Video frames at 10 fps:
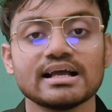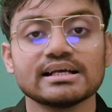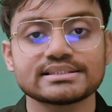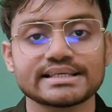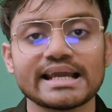
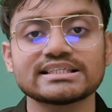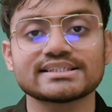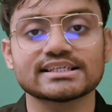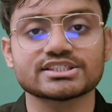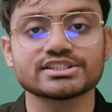Site
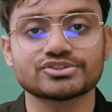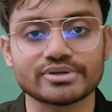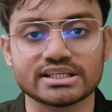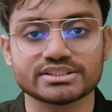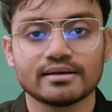selection
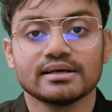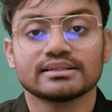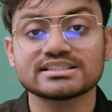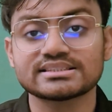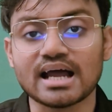strategy. The
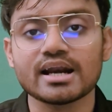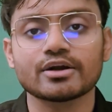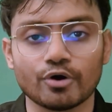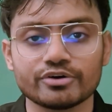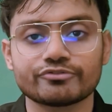stark
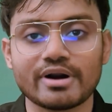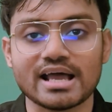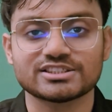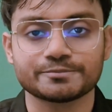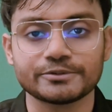
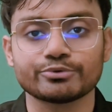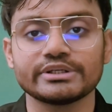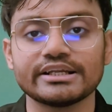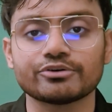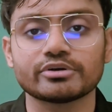contrast between Intuitive